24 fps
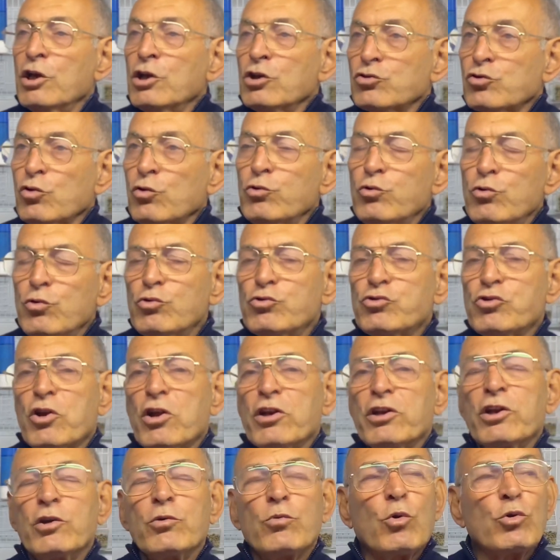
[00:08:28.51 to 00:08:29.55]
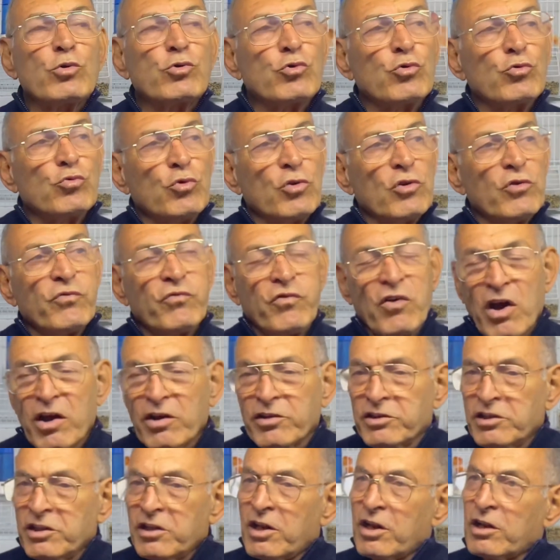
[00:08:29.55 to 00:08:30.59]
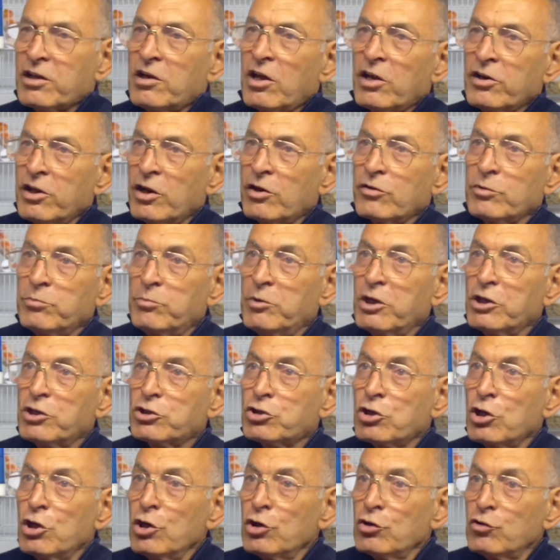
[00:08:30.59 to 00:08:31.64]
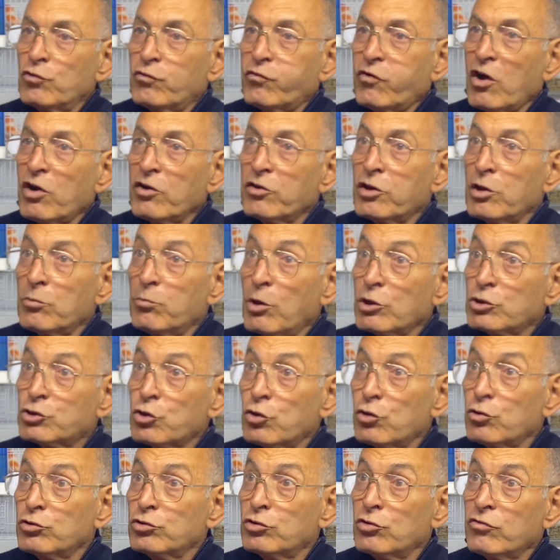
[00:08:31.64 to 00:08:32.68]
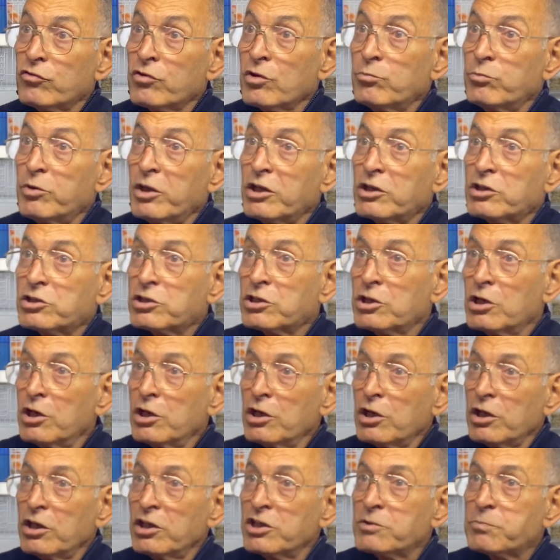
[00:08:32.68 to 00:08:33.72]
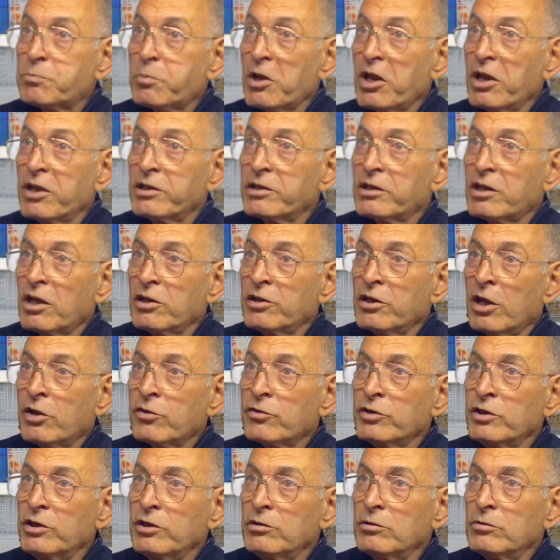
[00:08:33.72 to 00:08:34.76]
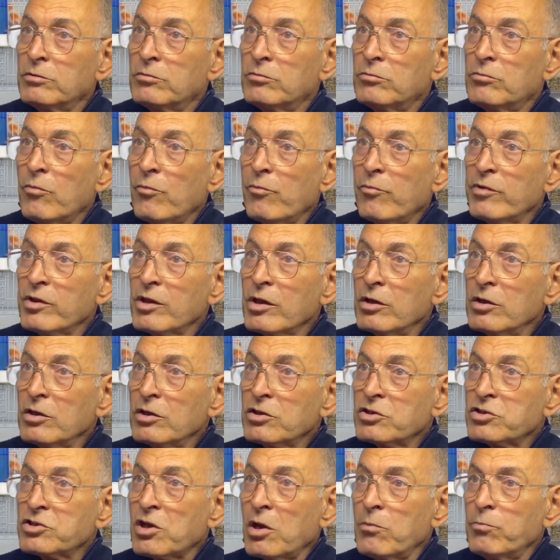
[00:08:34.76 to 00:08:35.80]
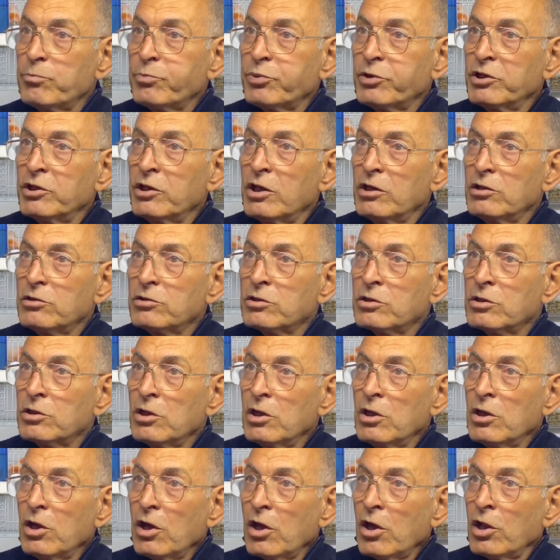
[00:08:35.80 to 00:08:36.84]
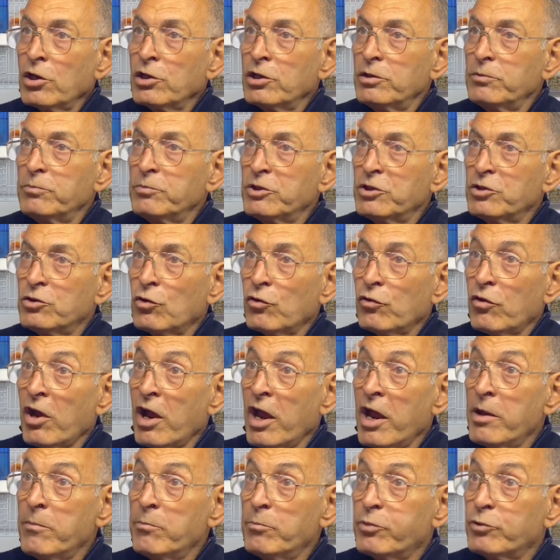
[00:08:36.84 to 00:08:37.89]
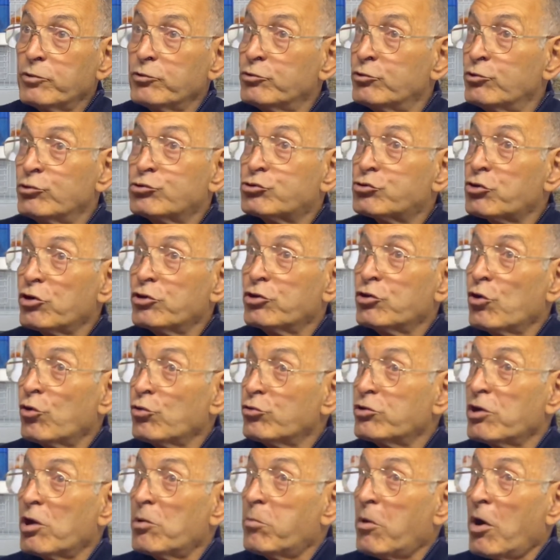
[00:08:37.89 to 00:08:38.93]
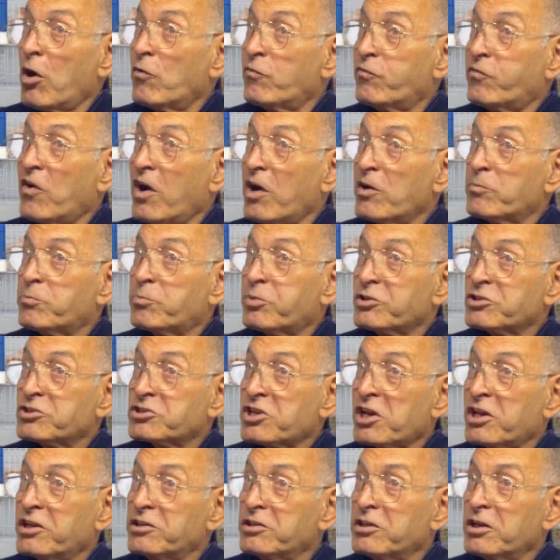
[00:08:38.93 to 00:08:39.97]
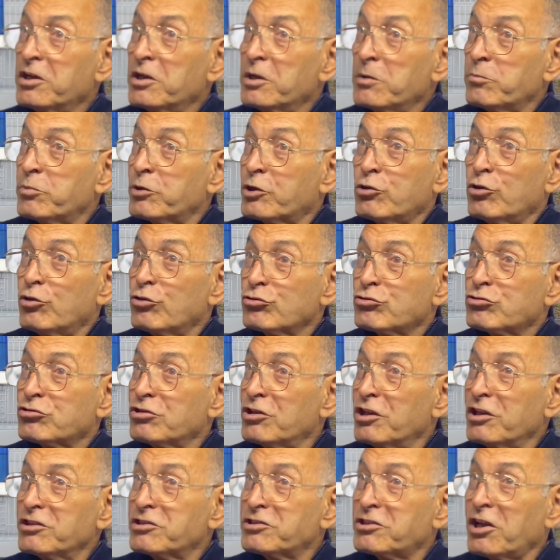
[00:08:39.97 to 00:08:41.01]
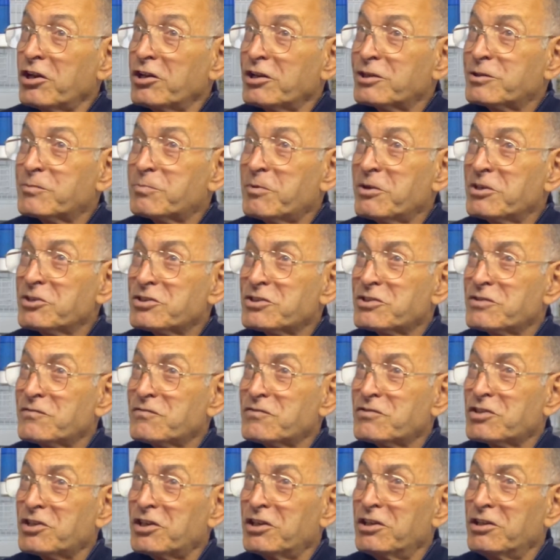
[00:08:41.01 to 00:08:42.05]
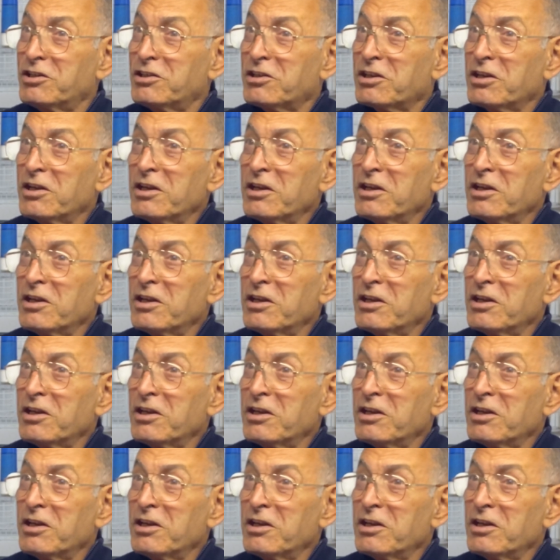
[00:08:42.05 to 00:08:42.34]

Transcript: So usually what you will find in a canary mix, you find the majority of the mix is plain canary, some pinhead, a little bit of hemp, usually only about 5% because it's an expensive seed,